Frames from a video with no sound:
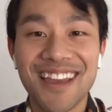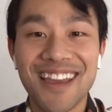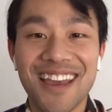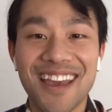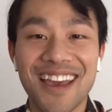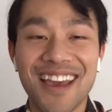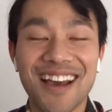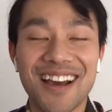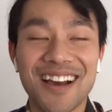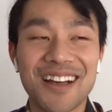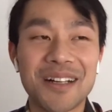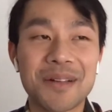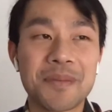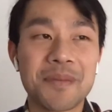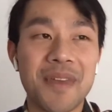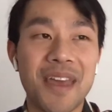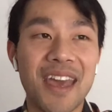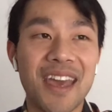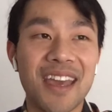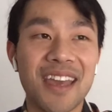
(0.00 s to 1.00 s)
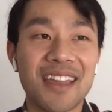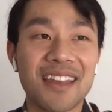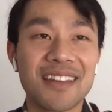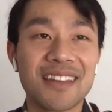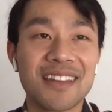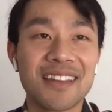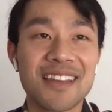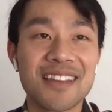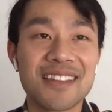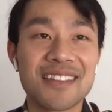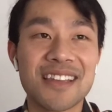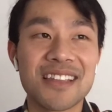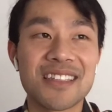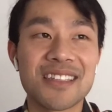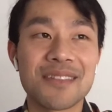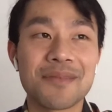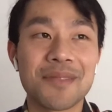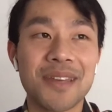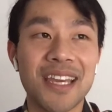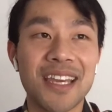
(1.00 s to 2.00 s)
Uh-huh. And he
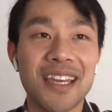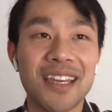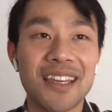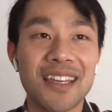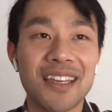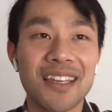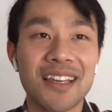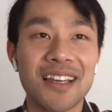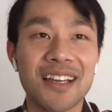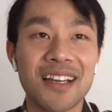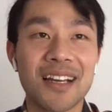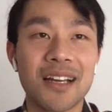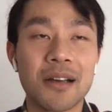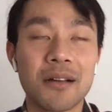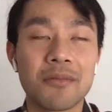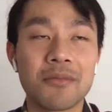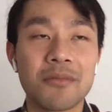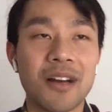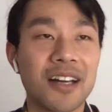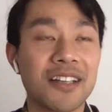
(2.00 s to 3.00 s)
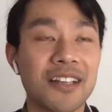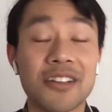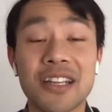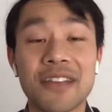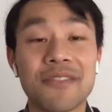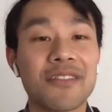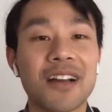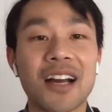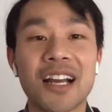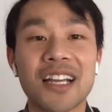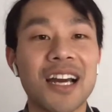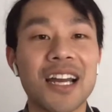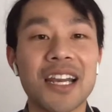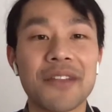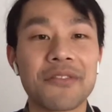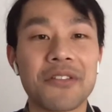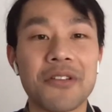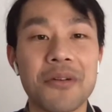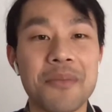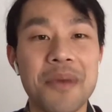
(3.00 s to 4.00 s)
said to me, I
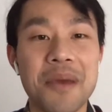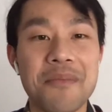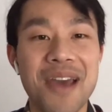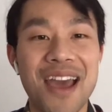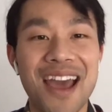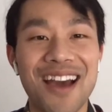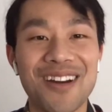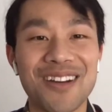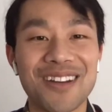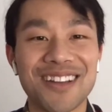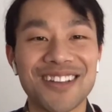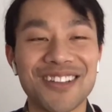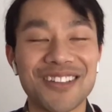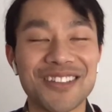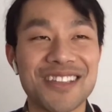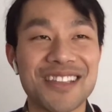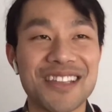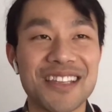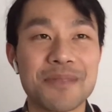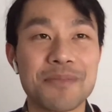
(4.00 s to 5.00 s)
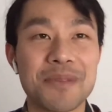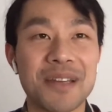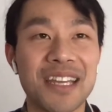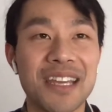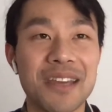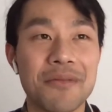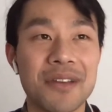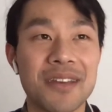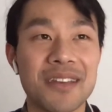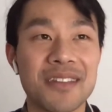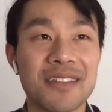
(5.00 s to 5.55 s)
can't even remember how it got to this, but